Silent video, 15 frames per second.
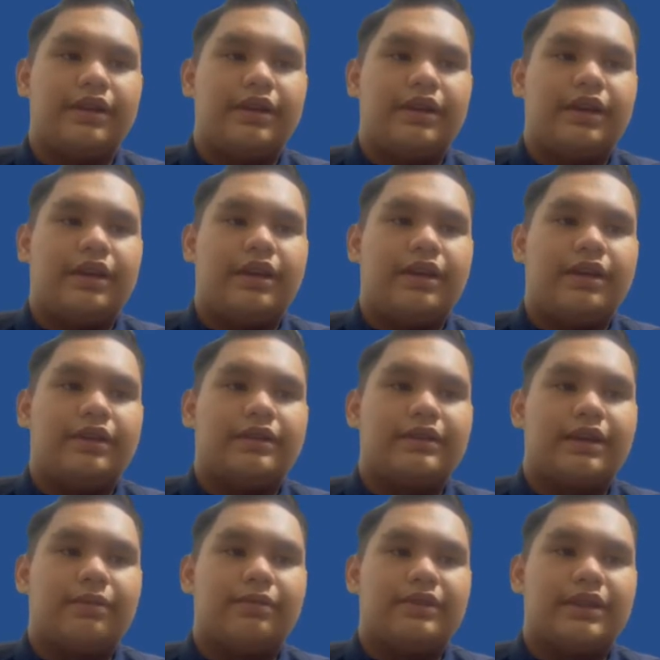in the
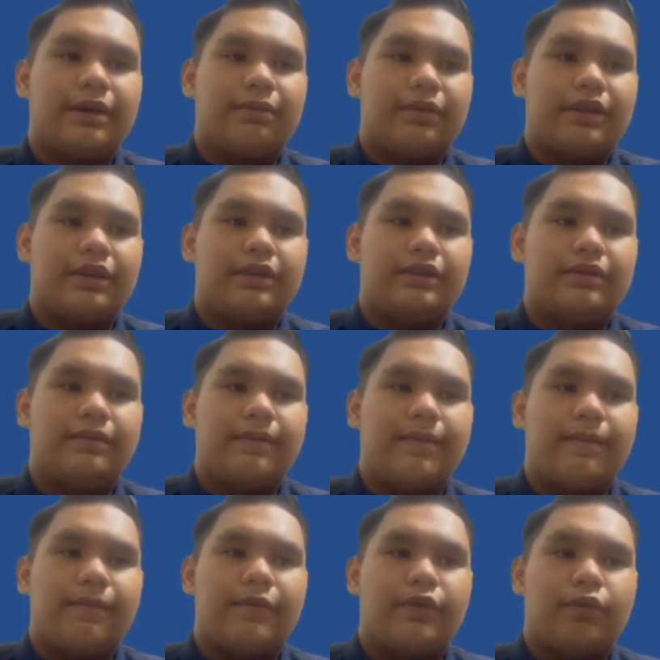subchapter
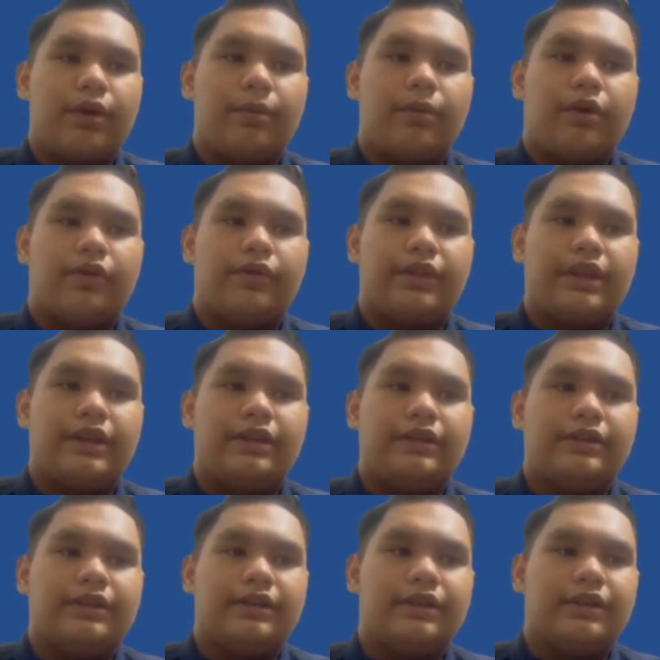Web of
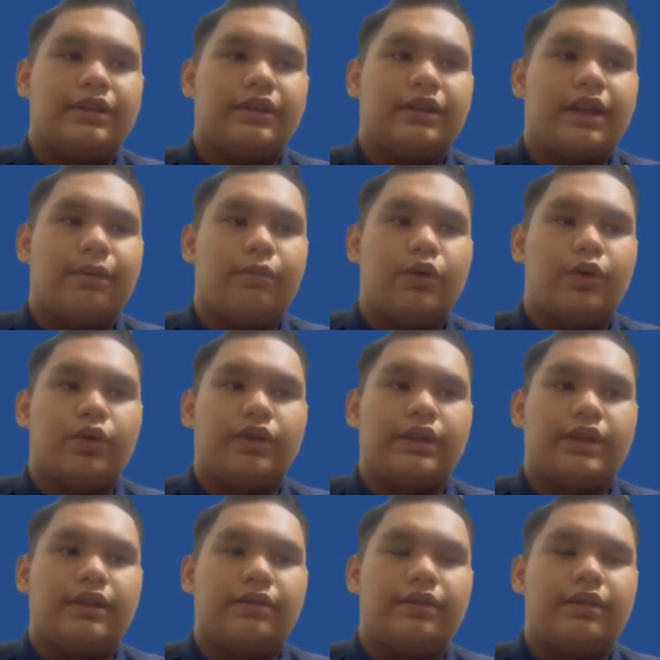Things
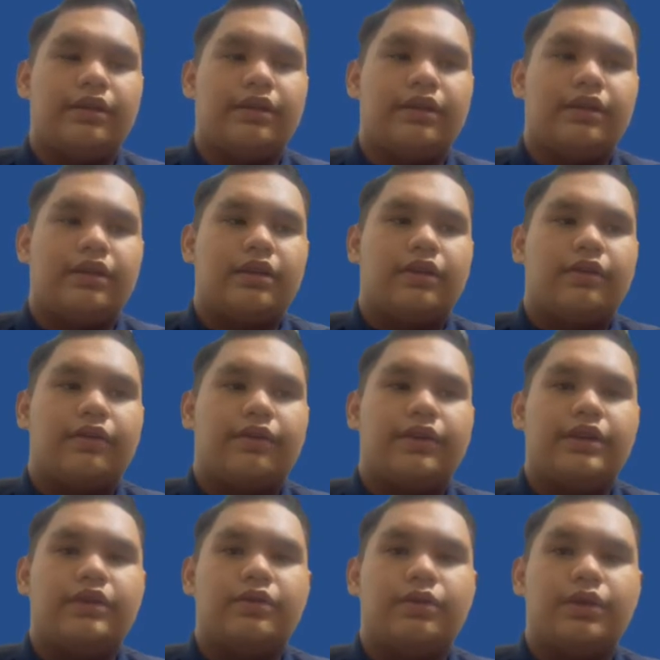WOT.
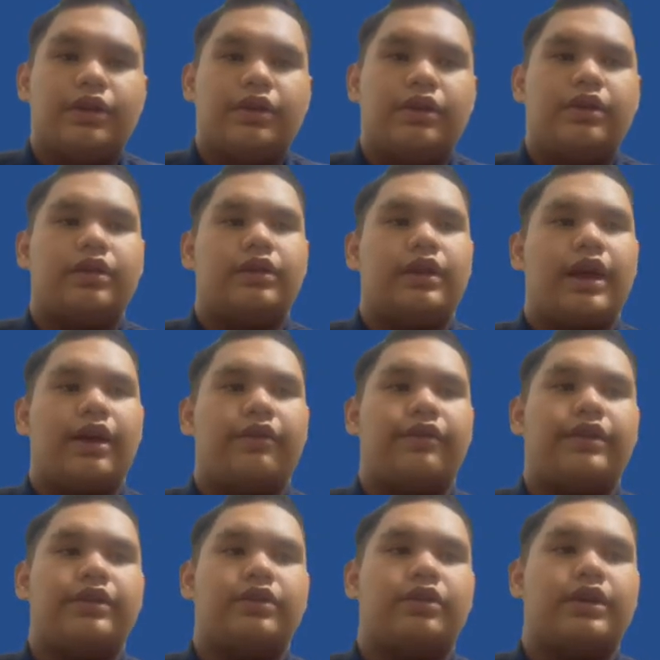First we have
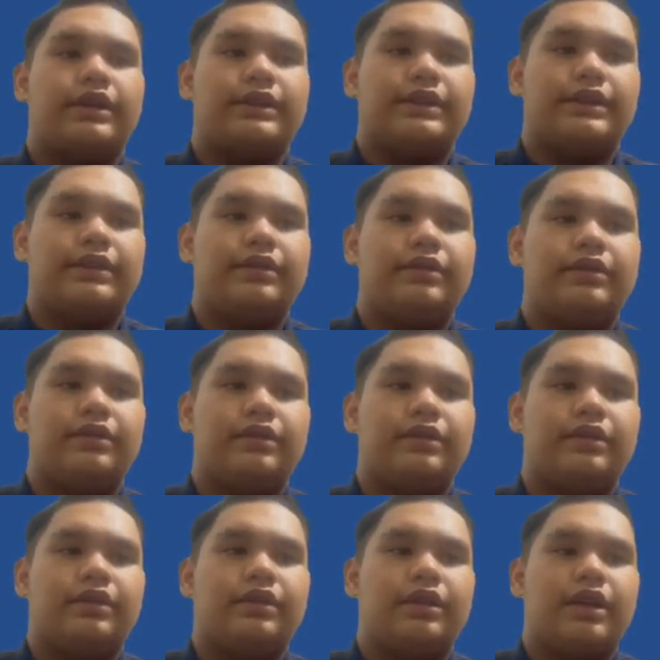introduction,
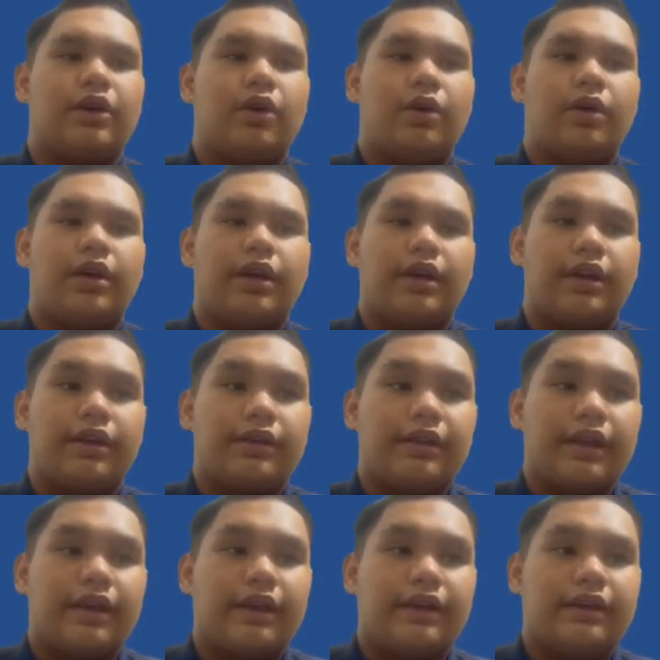
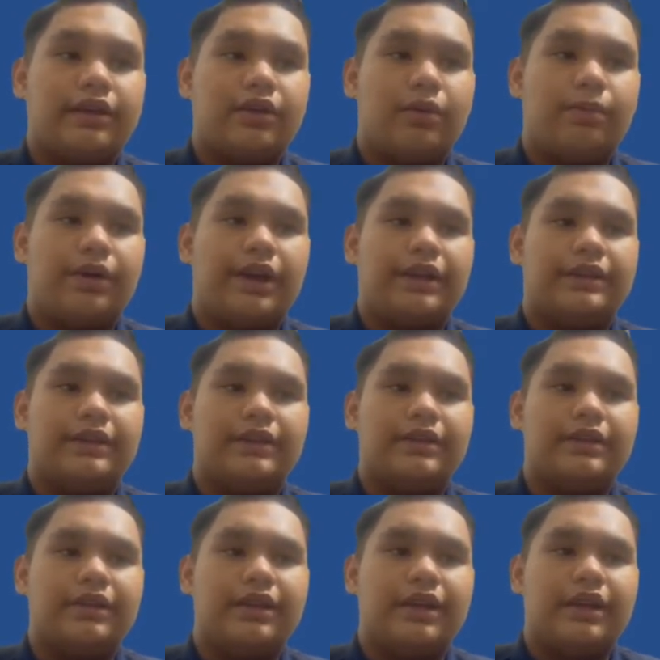second
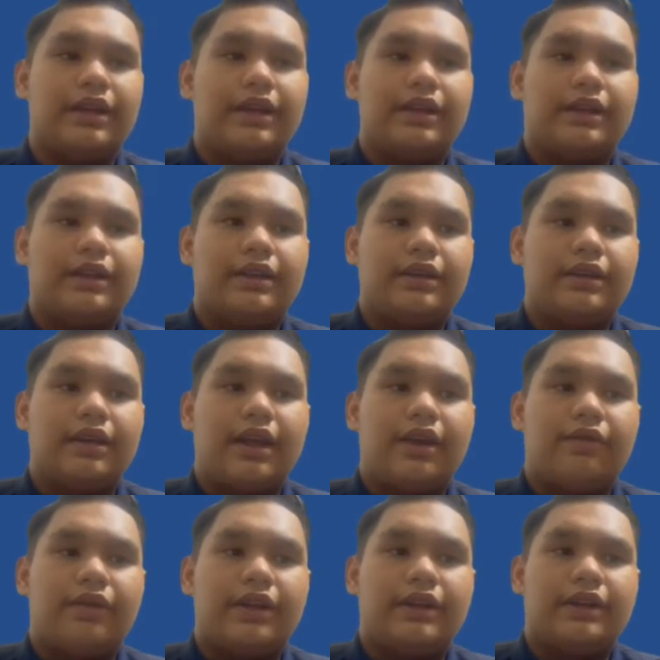operation, third
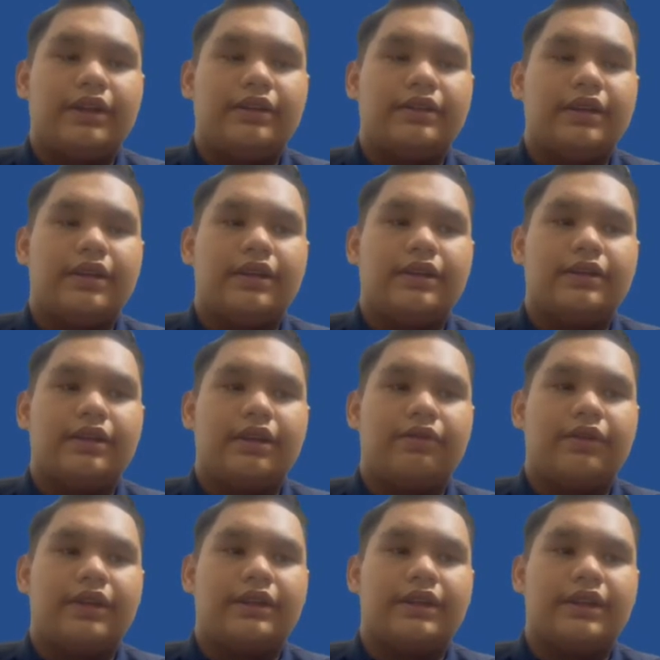advantage and
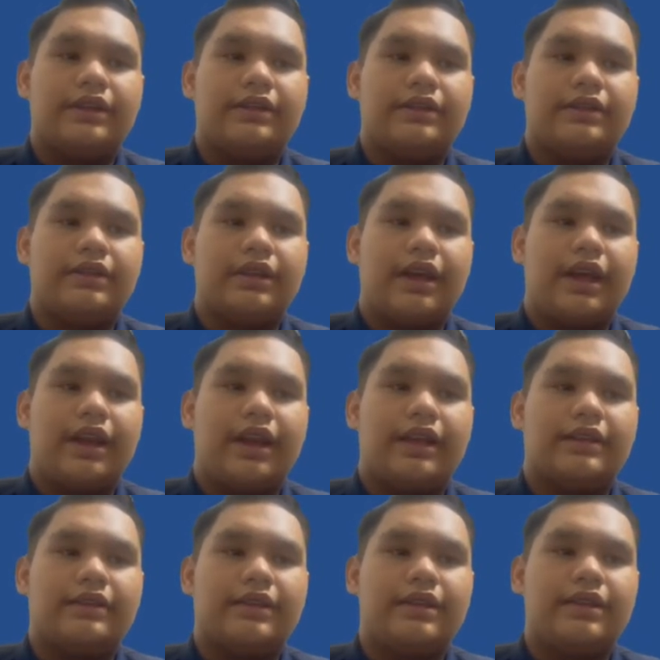disadvantage, and
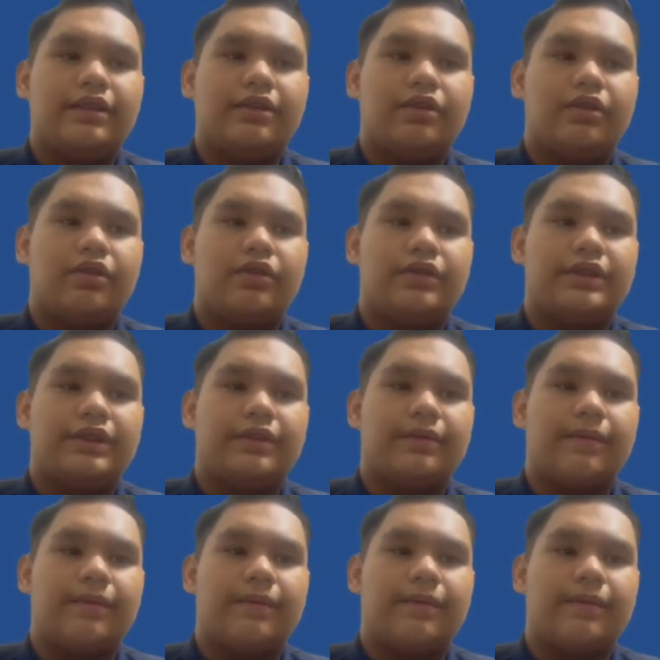lastly conclusion.